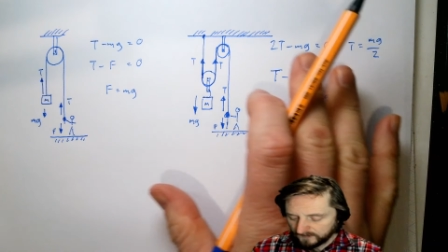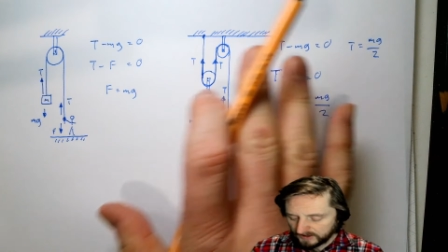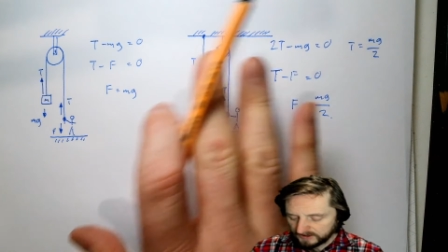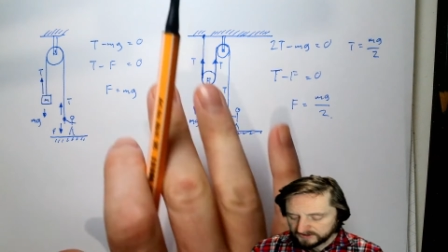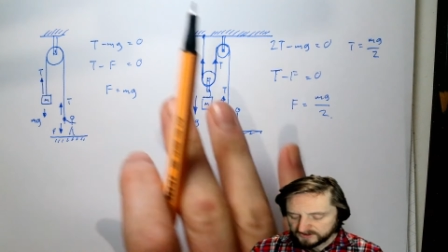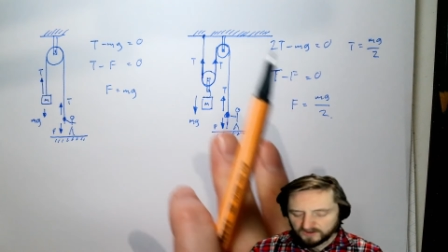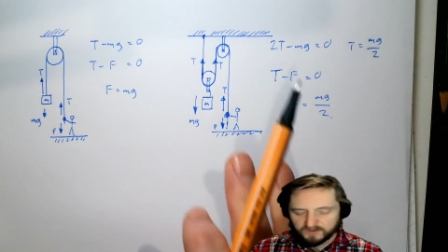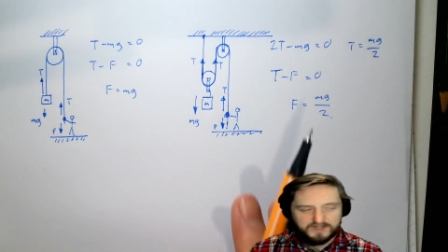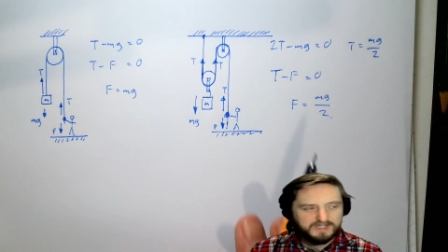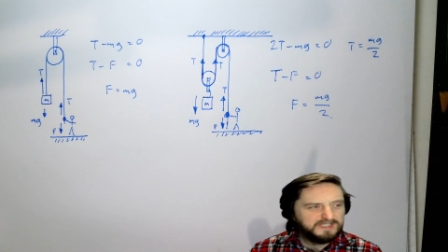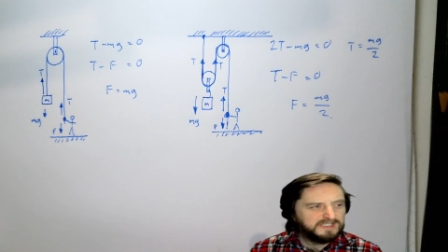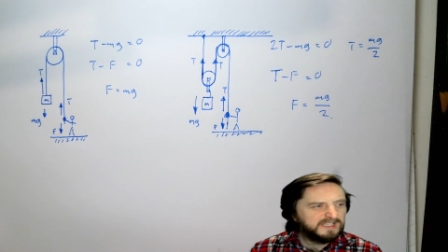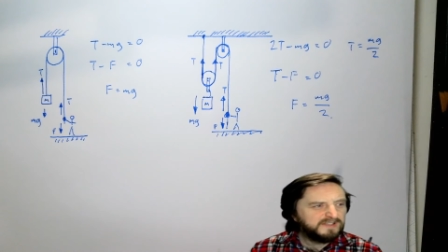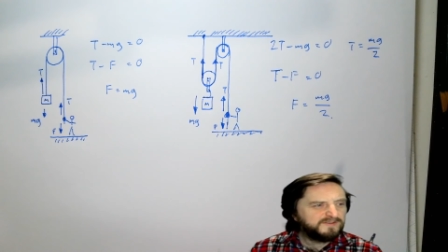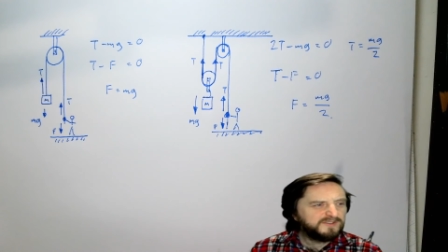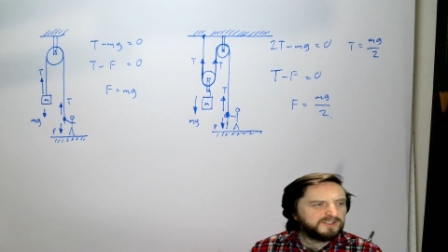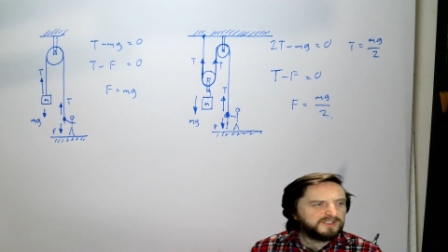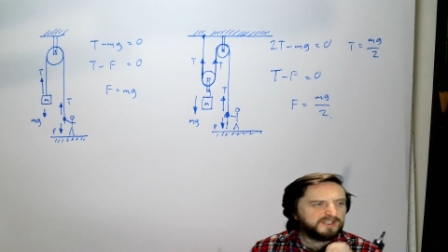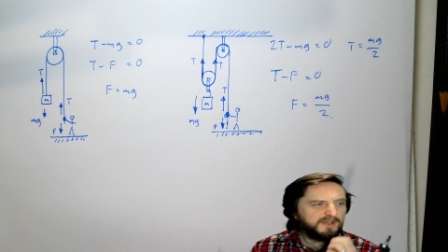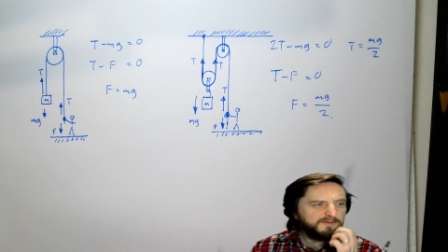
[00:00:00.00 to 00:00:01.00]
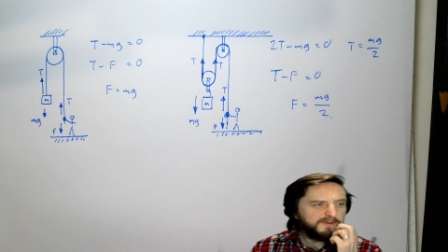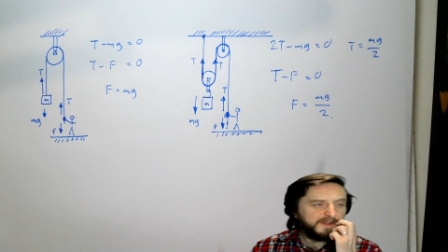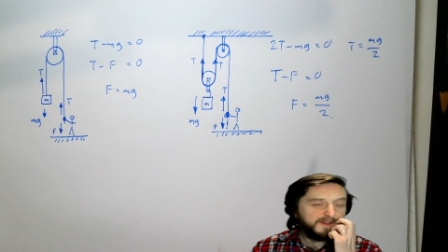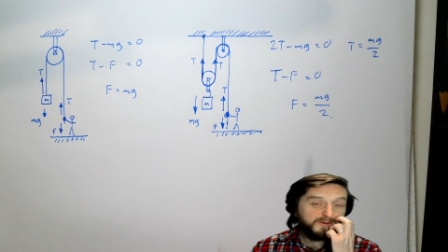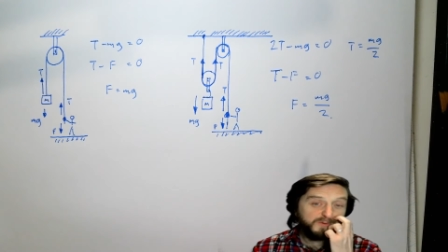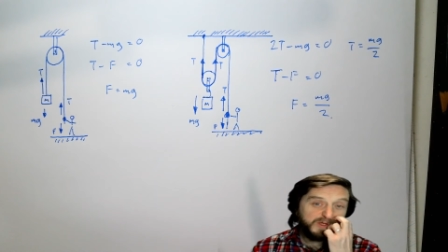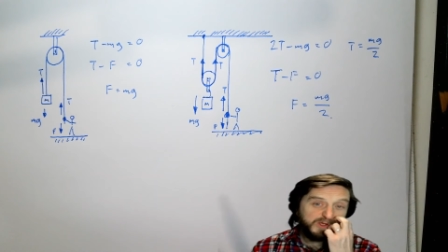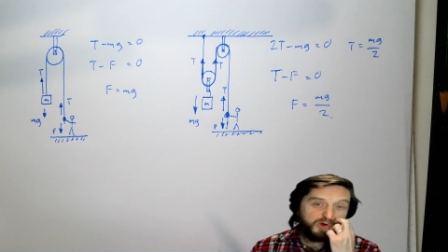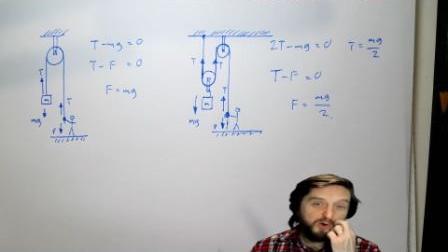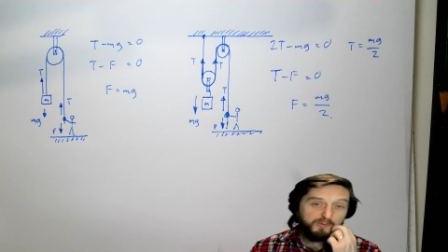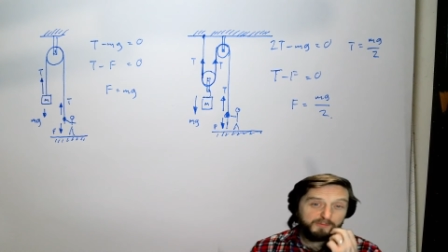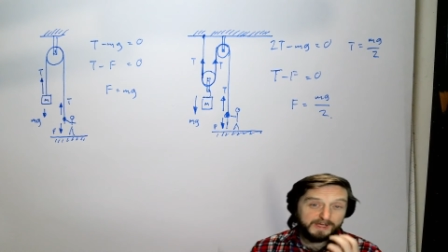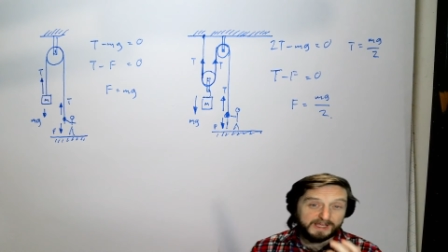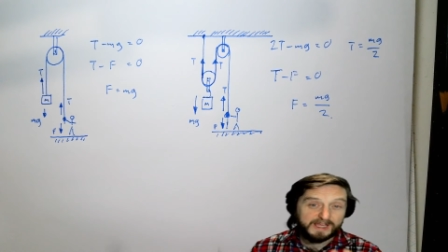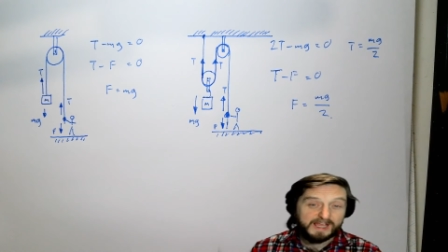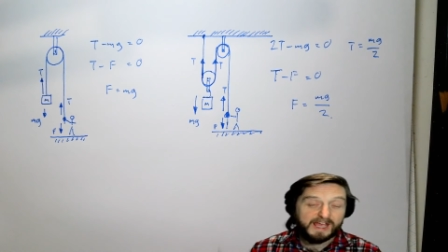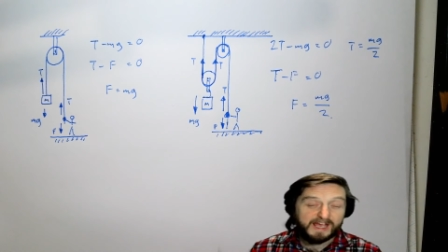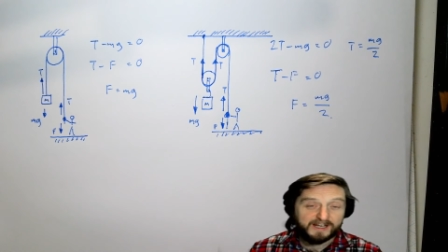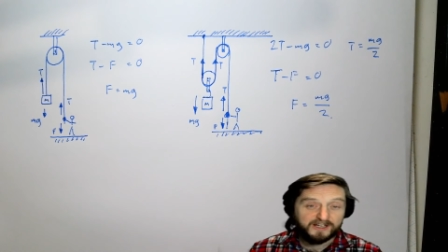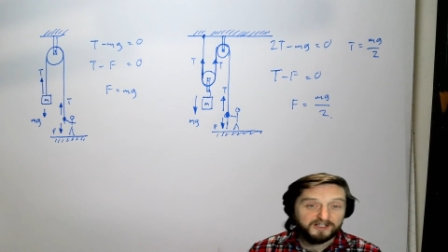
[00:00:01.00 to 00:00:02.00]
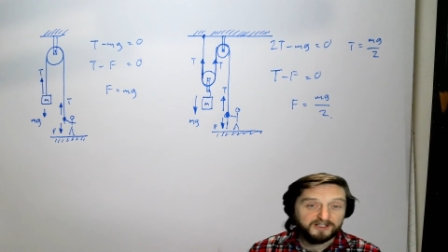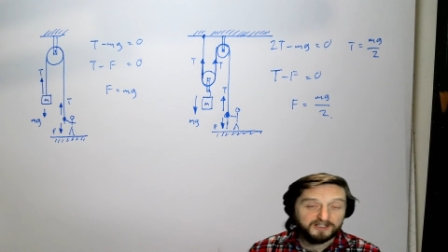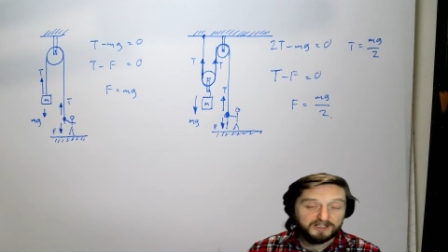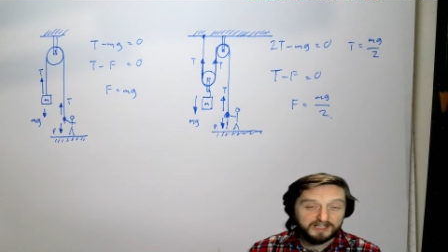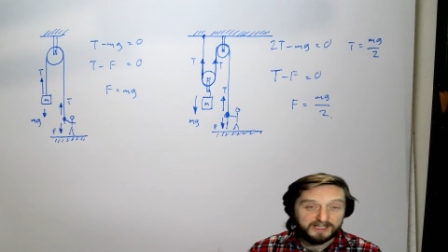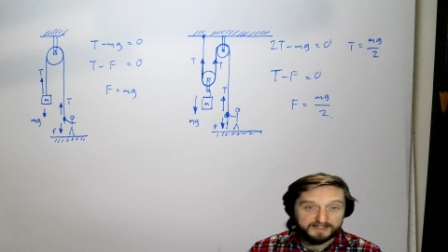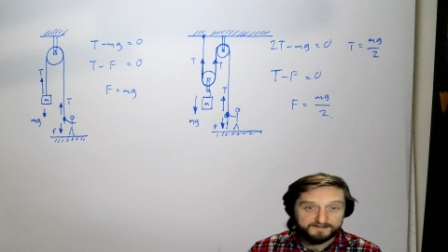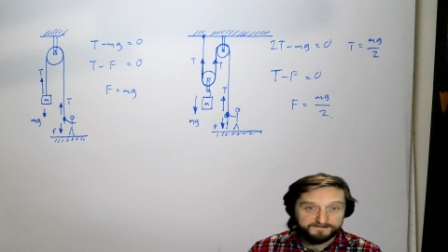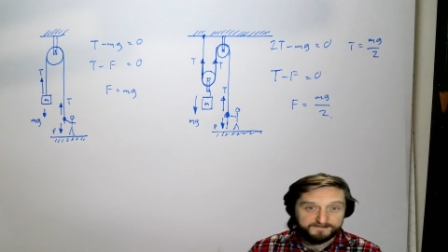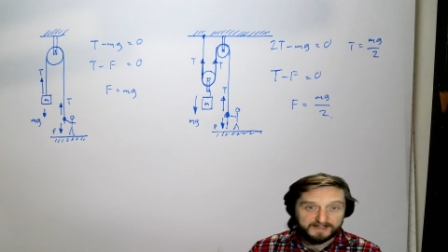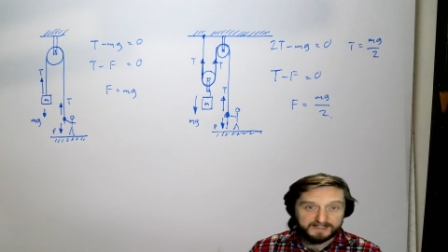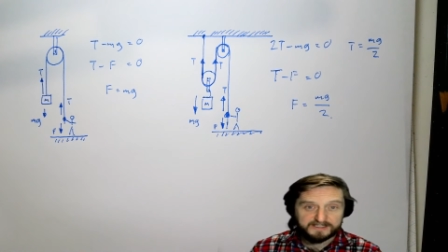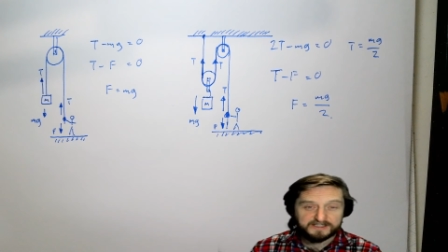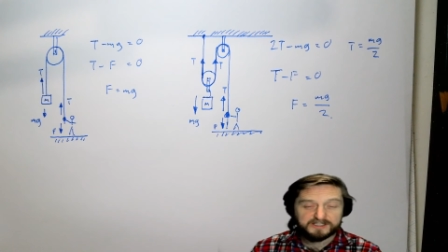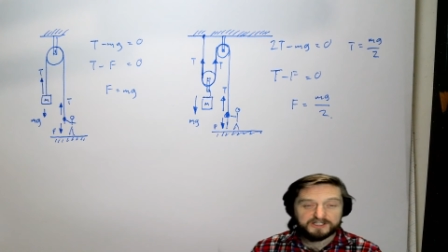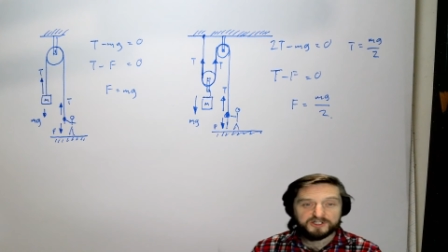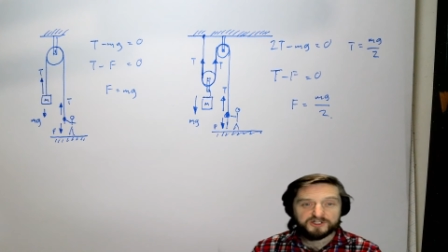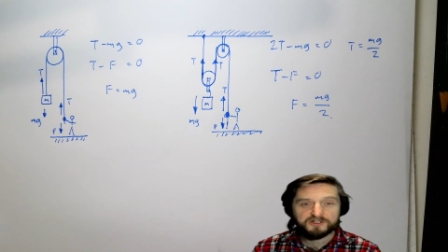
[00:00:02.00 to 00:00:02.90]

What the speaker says: So this gives us something that we call mechanical advantage,